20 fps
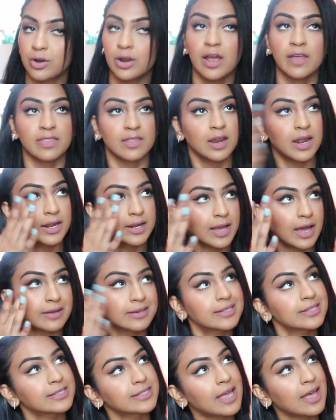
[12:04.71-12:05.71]
and then I'd
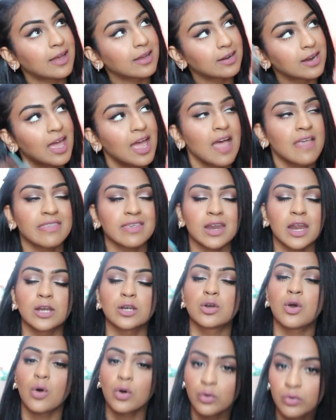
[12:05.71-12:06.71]
kind of set, then
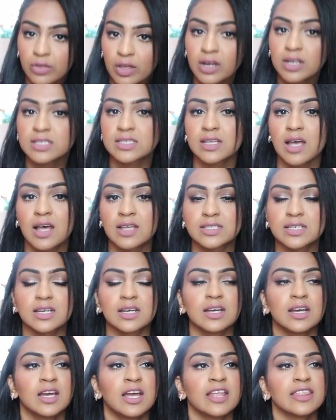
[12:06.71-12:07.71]
I'd go in with
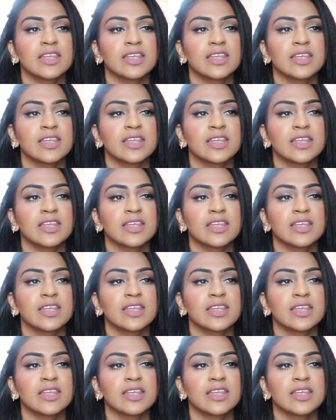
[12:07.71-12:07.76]
Anastasia,